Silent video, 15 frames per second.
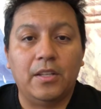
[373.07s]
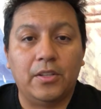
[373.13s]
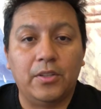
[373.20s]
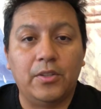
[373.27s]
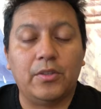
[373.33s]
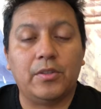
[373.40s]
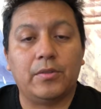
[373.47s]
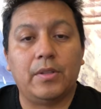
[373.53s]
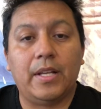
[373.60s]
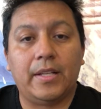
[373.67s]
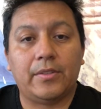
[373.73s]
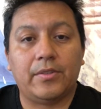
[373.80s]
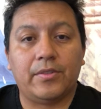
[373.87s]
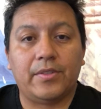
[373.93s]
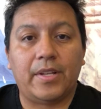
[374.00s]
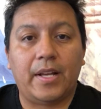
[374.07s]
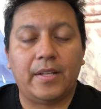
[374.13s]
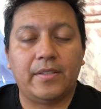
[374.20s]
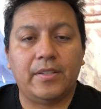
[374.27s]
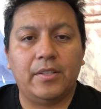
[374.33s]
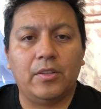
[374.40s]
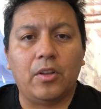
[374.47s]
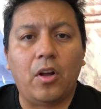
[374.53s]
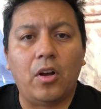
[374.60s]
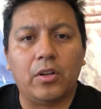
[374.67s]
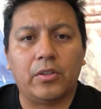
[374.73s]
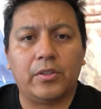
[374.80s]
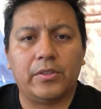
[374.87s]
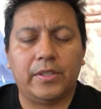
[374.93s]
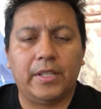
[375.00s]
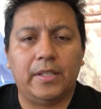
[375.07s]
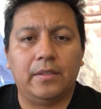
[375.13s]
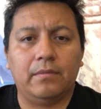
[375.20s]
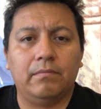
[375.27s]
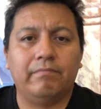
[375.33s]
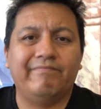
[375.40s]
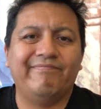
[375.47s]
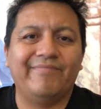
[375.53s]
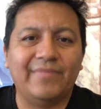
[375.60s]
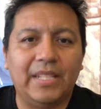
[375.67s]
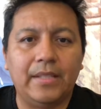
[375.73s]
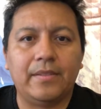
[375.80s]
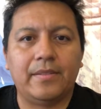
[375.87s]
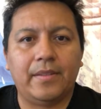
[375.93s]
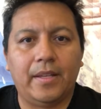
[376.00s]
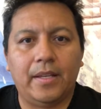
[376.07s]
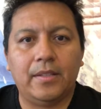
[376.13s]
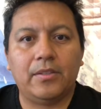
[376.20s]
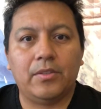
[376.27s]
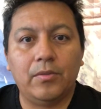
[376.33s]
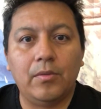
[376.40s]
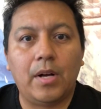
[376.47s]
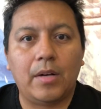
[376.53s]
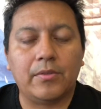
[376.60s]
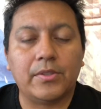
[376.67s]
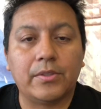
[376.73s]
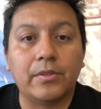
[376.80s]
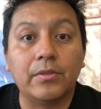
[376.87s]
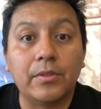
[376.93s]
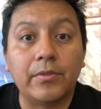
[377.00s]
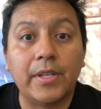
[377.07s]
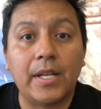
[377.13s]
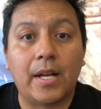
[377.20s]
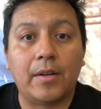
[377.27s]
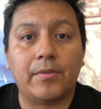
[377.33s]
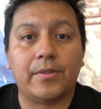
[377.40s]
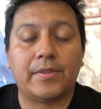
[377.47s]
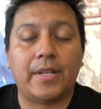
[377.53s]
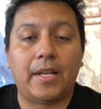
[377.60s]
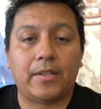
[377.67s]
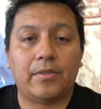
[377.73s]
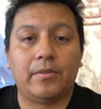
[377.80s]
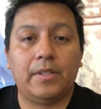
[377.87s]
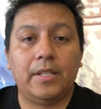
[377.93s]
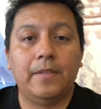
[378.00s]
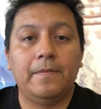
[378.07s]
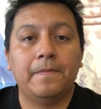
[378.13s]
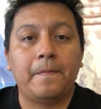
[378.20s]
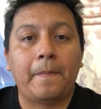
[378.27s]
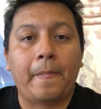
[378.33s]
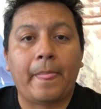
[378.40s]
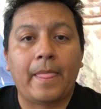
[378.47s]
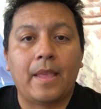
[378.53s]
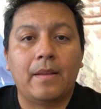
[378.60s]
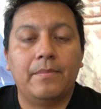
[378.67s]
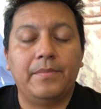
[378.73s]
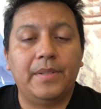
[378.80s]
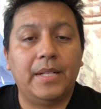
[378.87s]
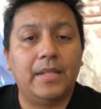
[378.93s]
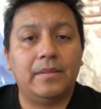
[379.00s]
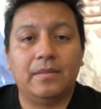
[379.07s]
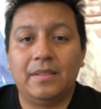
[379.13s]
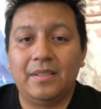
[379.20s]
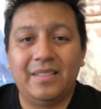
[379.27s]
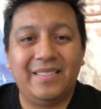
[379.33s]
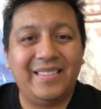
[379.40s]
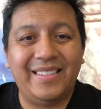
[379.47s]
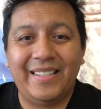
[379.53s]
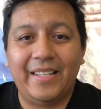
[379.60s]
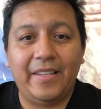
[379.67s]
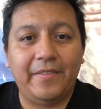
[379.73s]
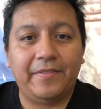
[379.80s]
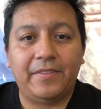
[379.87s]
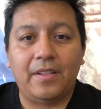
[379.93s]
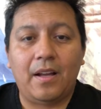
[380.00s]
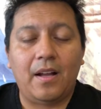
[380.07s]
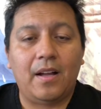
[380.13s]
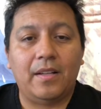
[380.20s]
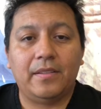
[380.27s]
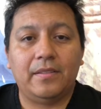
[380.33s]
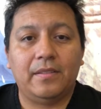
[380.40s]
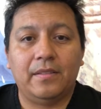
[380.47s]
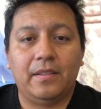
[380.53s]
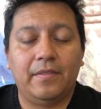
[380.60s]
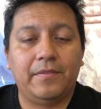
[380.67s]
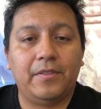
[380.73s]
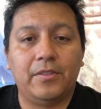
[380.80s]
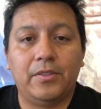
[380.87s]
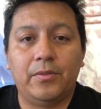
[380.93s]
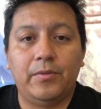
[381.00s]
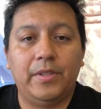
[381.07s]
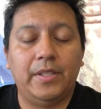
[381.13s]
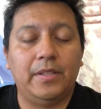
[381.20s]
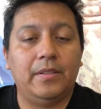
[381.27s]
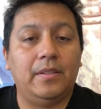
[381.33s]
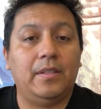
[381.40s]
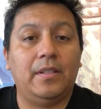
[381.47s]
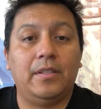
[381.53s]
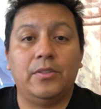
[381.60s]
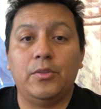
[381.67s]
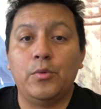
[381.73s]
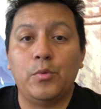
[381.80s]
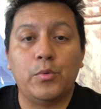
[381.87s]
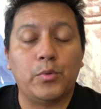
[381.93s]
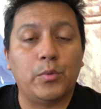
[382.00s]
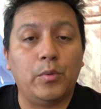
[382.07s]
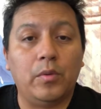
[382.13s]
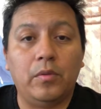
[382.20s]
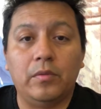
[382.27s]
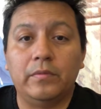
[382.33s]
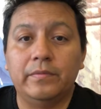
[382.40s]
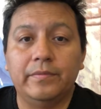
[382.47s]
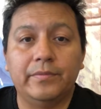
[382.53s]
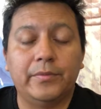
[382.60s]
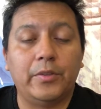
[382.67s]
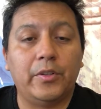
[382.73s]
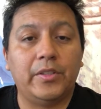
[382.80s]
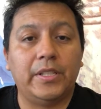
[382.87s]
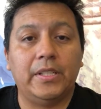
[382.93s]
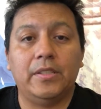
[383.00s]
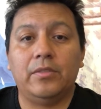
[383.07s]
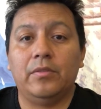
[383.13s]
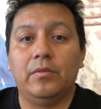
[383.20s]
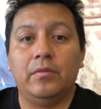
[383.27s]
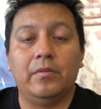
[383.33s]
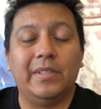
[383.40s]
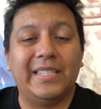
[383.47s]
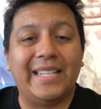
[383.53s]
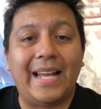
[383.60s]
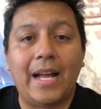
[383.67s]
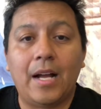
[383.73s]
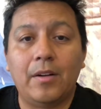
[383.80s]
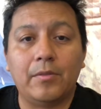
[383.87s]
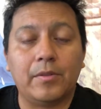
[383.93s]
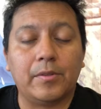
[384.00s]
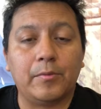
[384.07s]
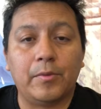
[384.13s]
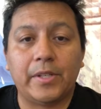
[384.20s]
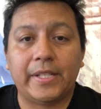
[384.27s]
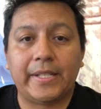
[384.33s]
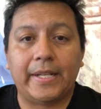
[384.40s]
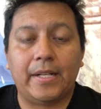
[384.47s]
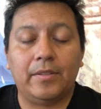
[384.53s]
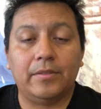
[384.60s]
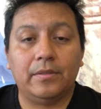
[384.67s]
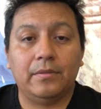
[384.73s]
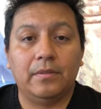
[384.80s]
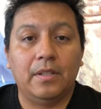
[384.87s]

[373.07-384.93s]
you're exercising longer than, let's say, 2 hours to 3 hours actually. But if not, if you're doing the usual 30 to an hour workout,